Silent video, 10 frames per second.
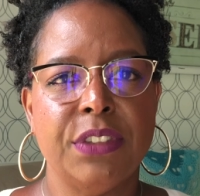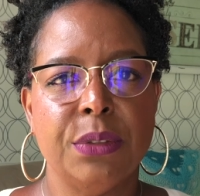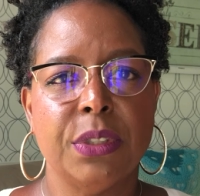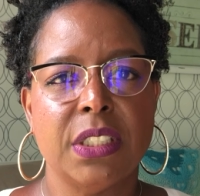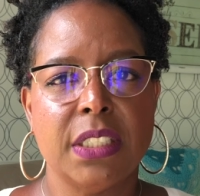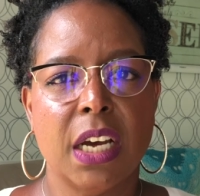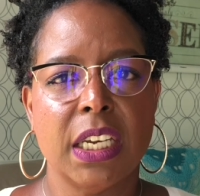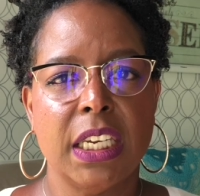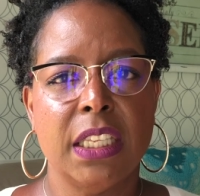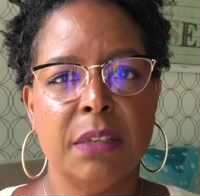of you are
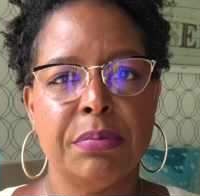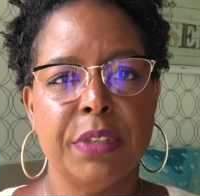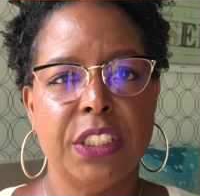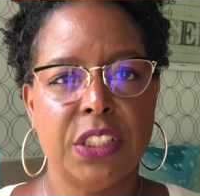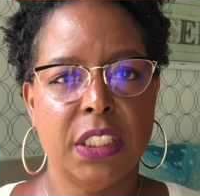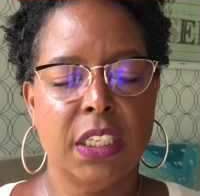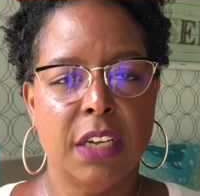stuck in the prison